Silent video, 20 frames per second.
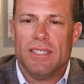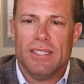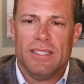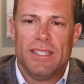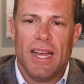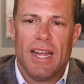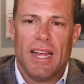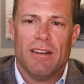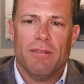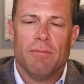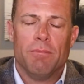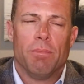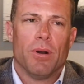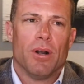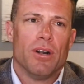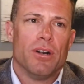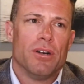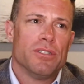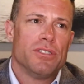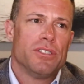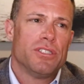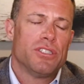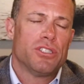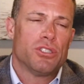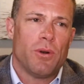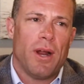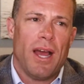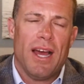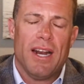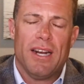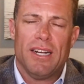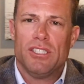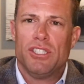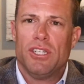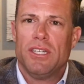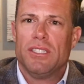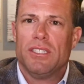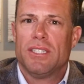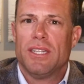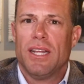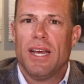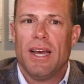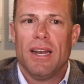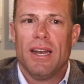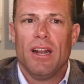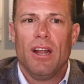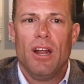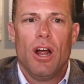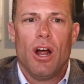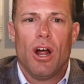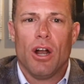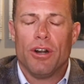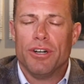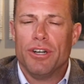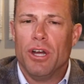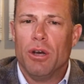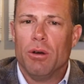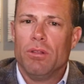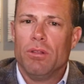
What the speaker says: date of birth, strategies that are no